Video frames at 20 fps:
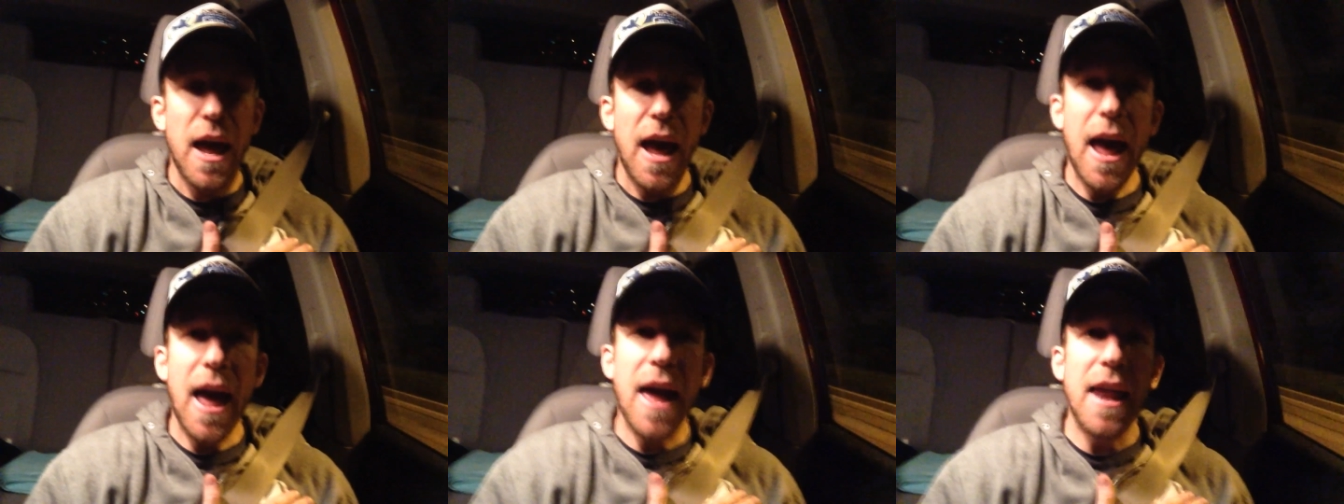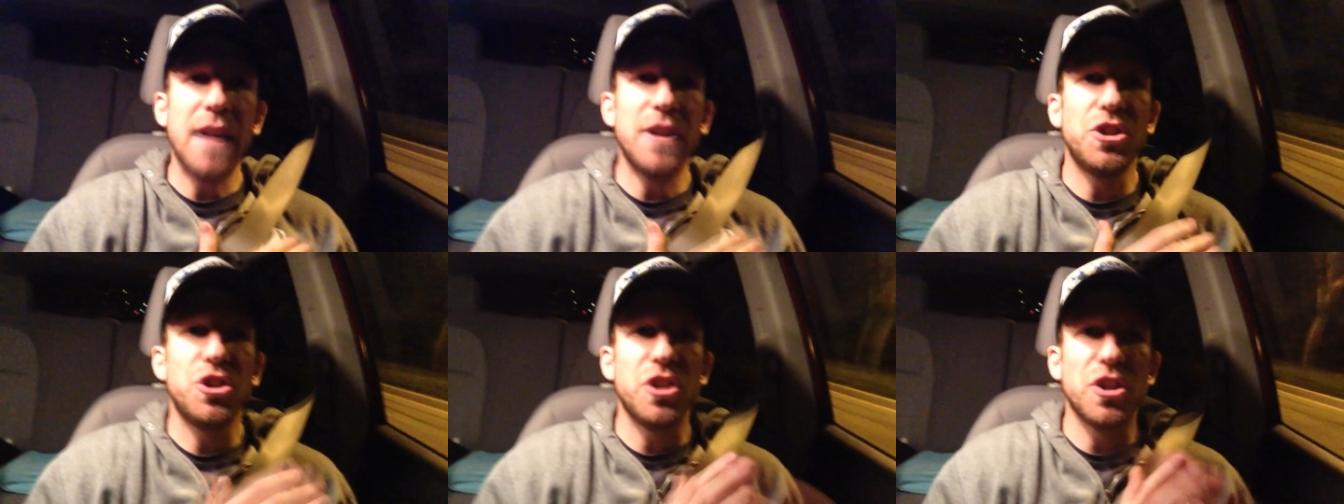
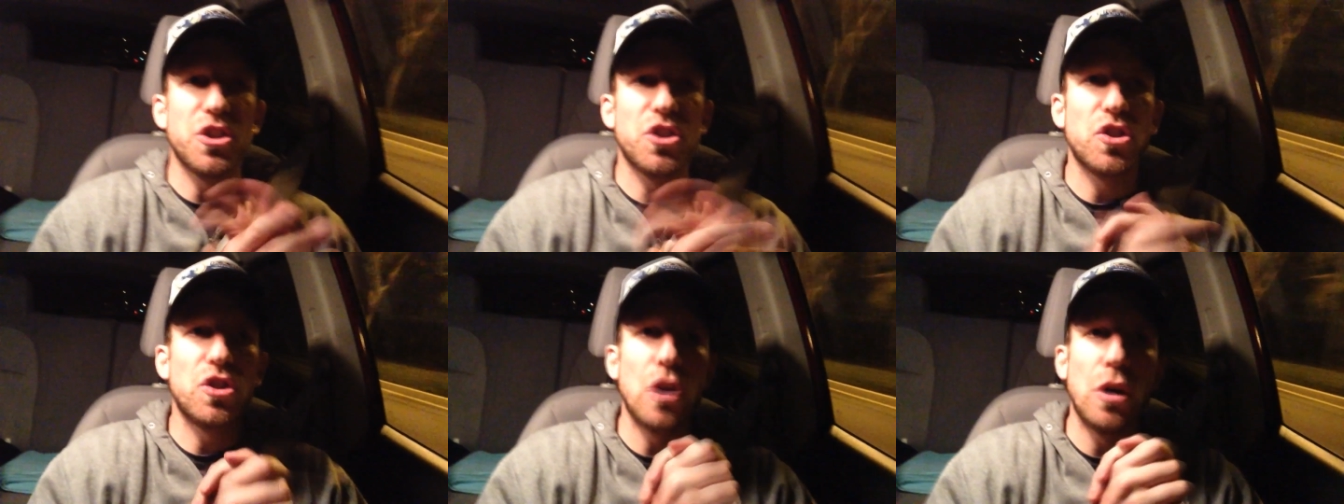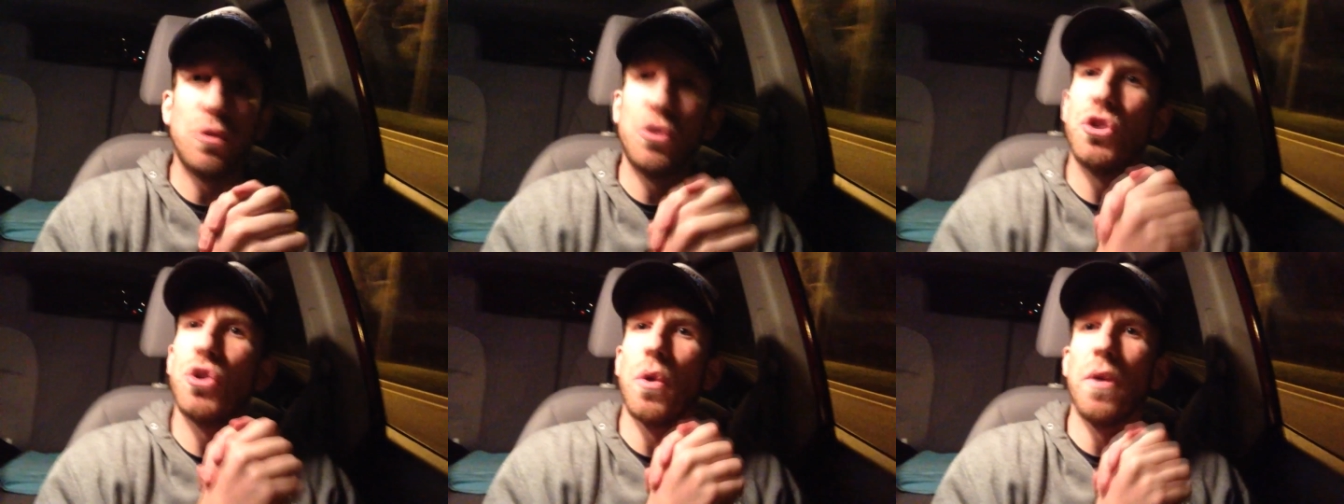and it's just
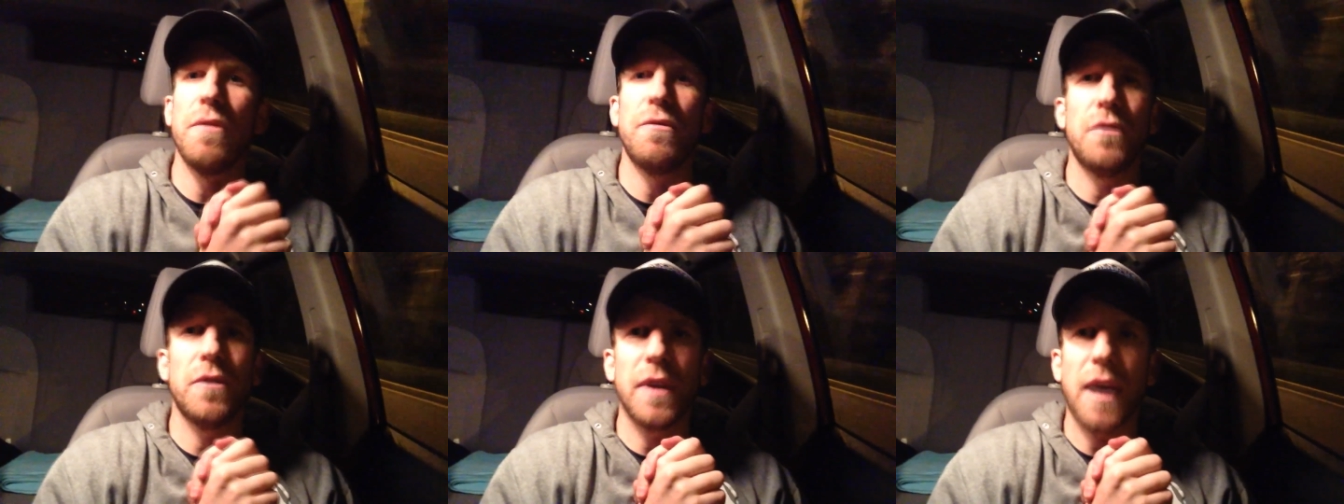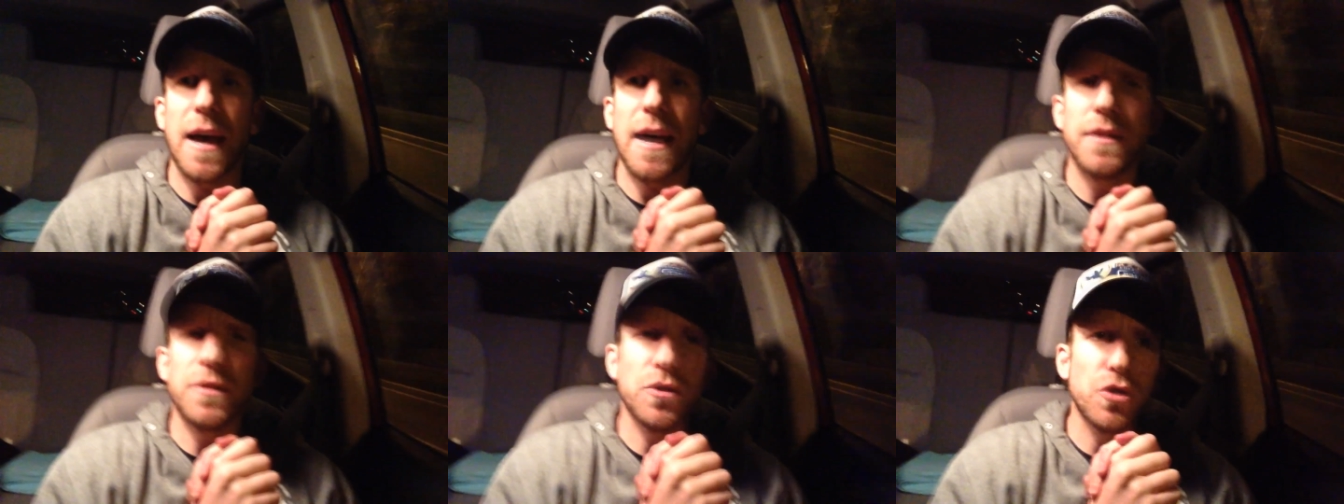so joyful,
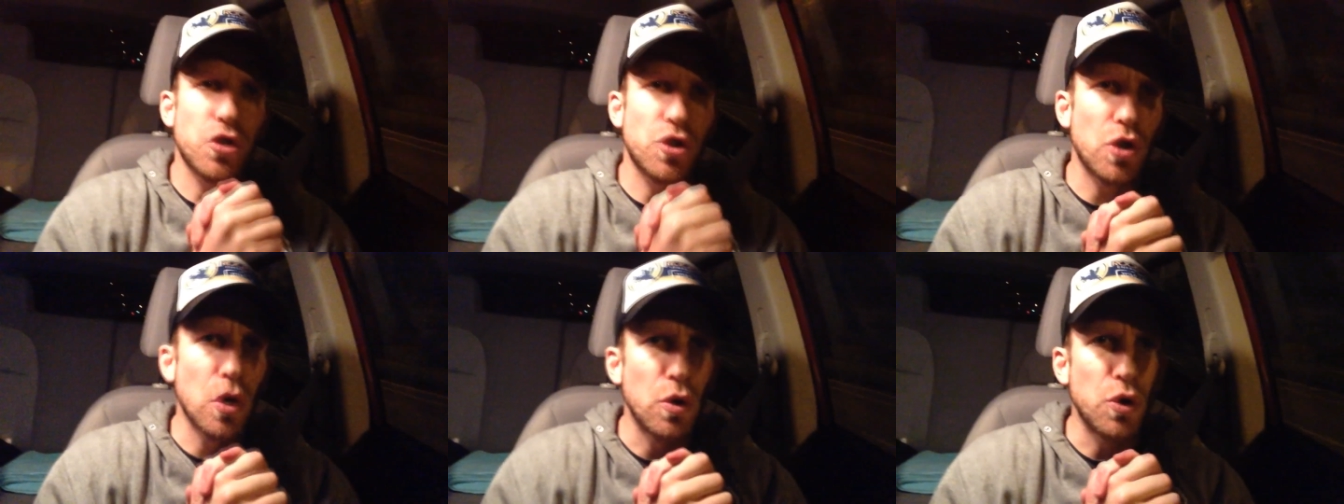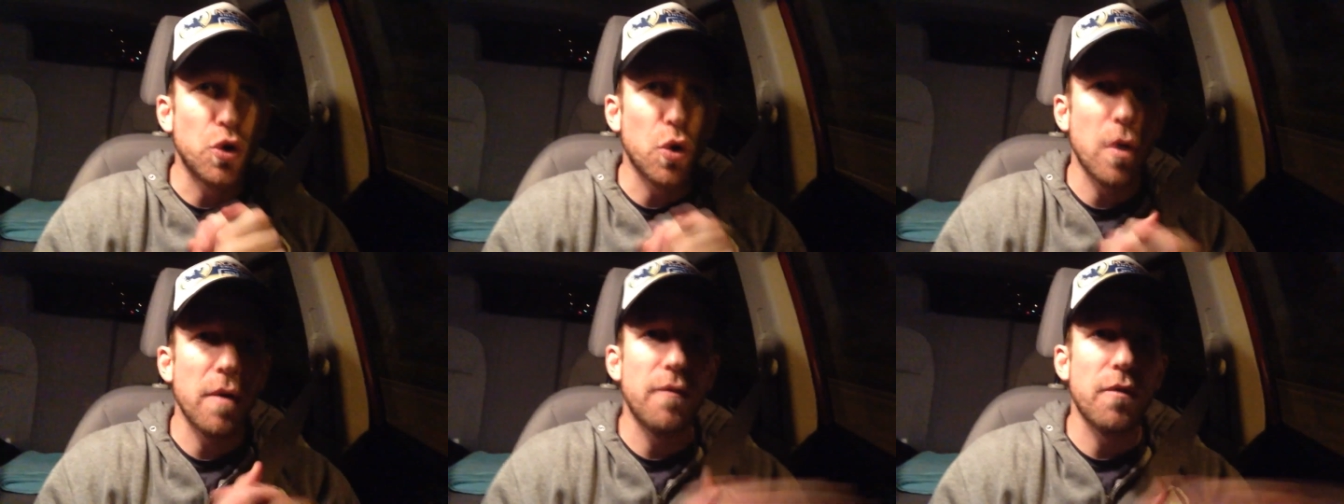guys. So
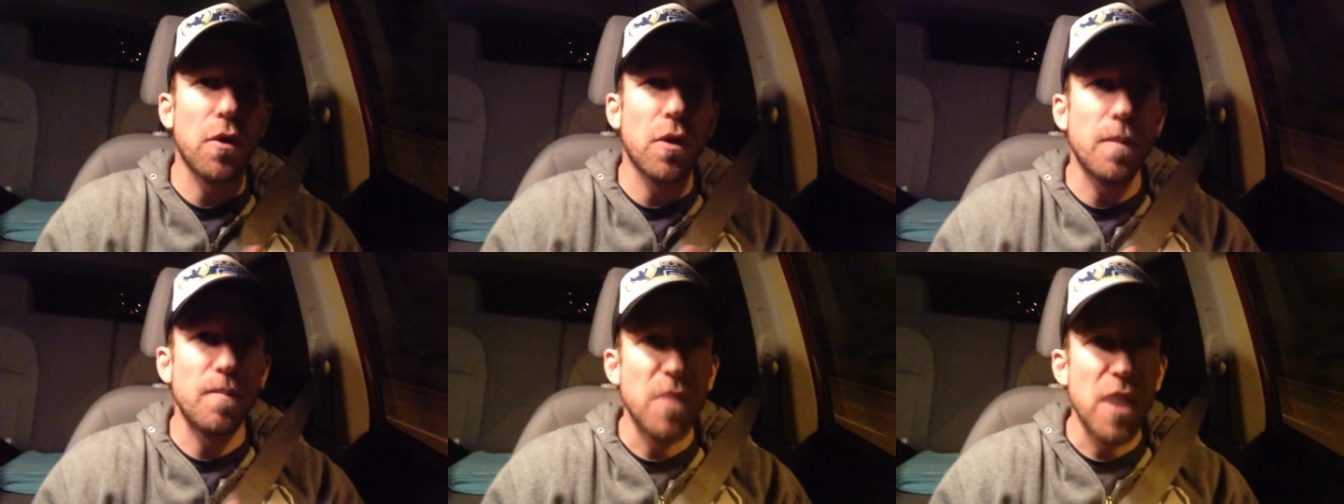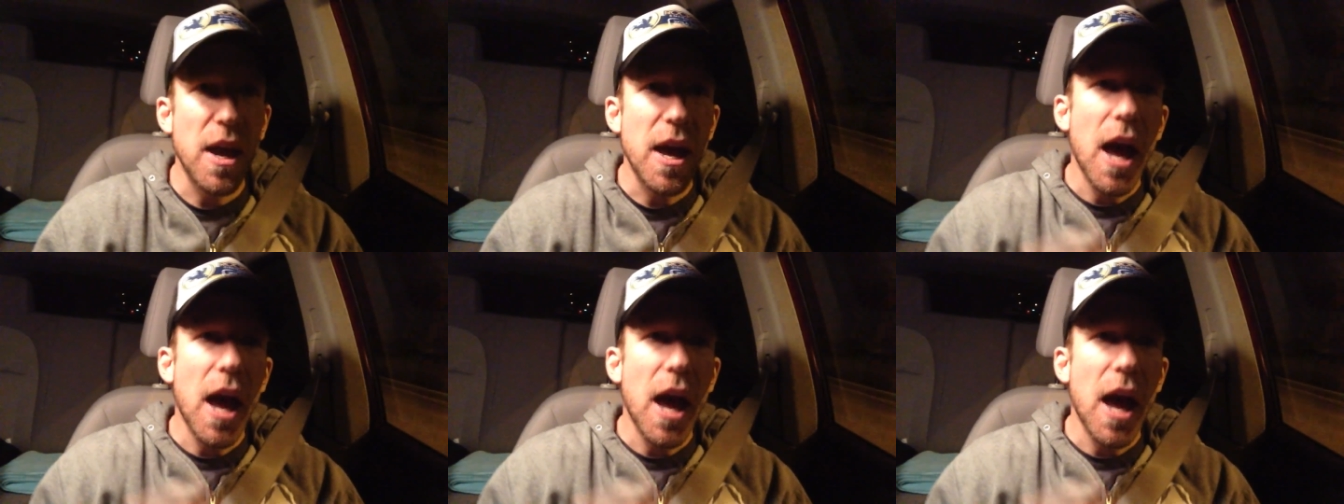joyful.